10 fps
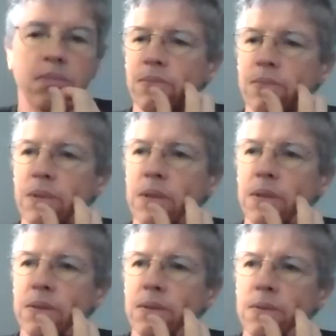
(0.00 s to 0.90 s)

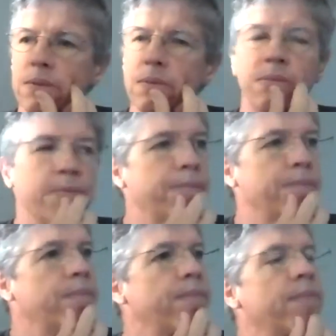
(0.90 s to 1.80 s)

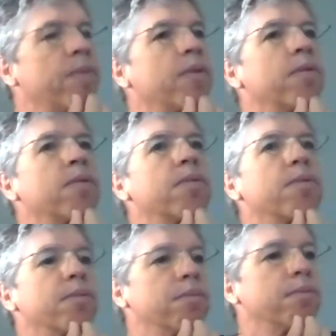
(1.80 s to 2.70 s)

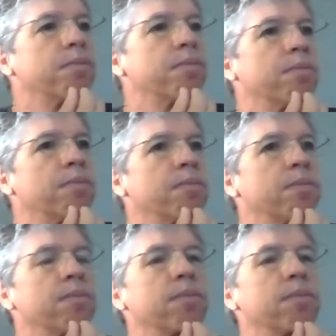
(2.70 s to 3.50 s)
This person isn't speaking.